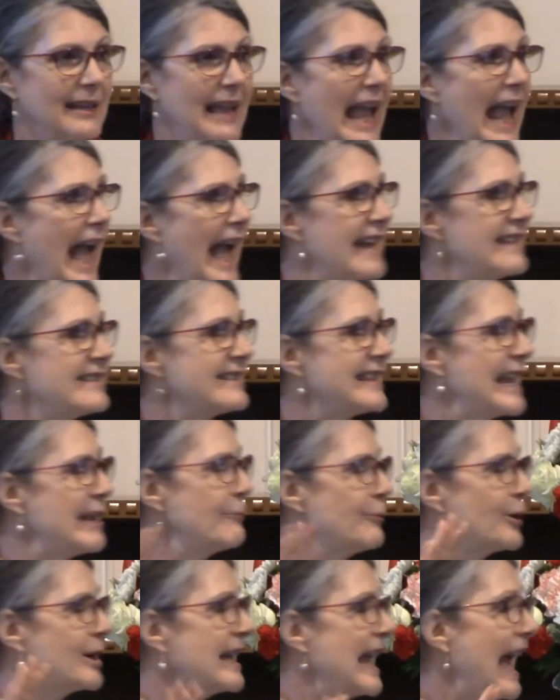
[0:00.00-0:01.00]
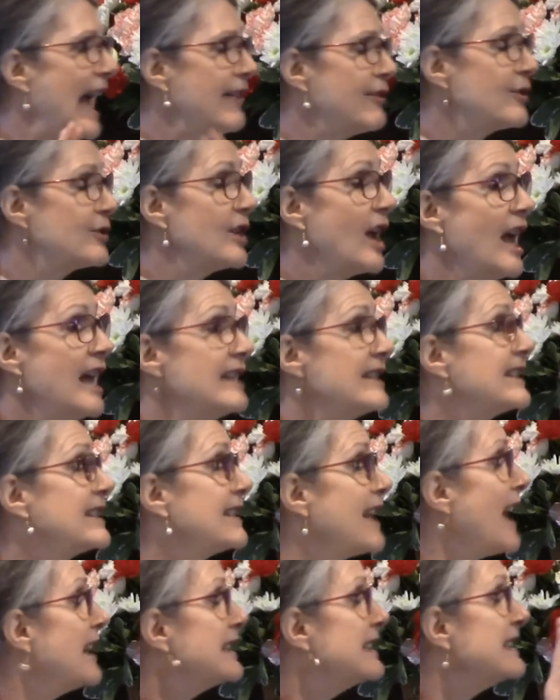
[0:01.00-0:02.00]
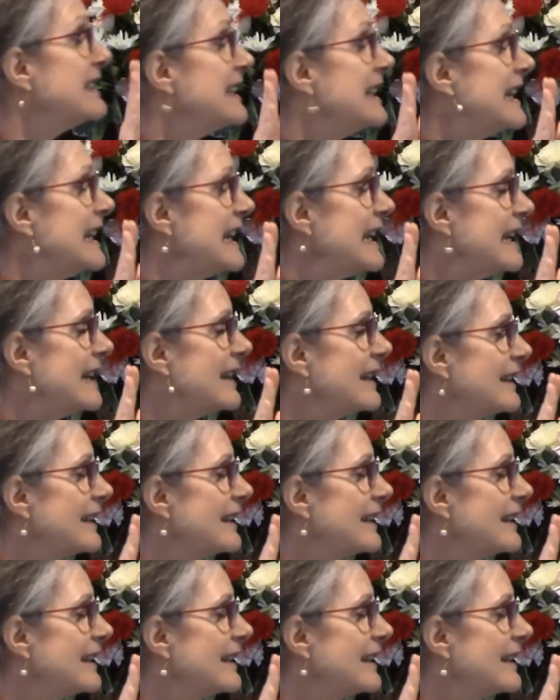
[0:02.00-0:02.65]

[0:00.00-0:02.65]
suddenly